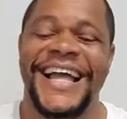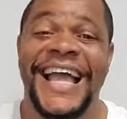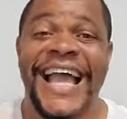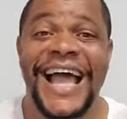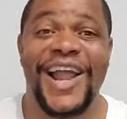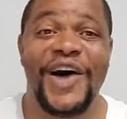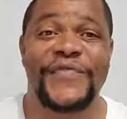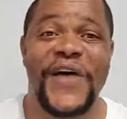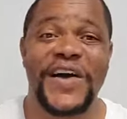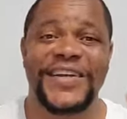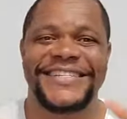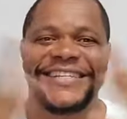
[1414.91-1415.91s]
Hello,
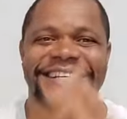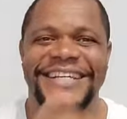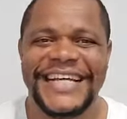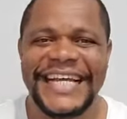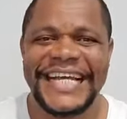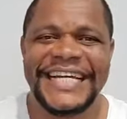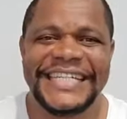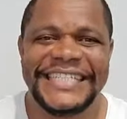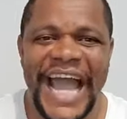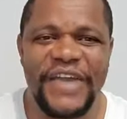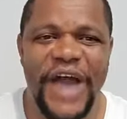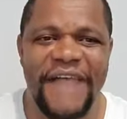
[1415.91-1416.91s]
folks.
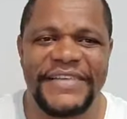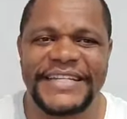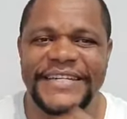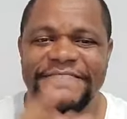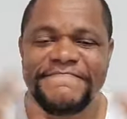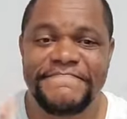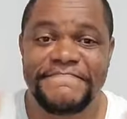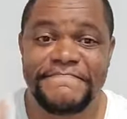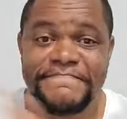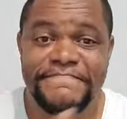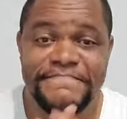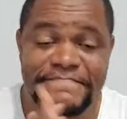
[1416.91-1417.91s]
There you have
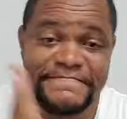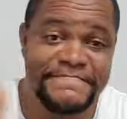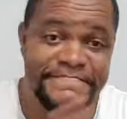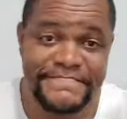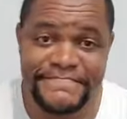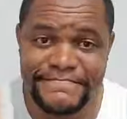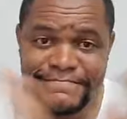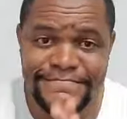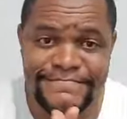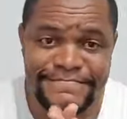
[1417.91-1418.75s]
it.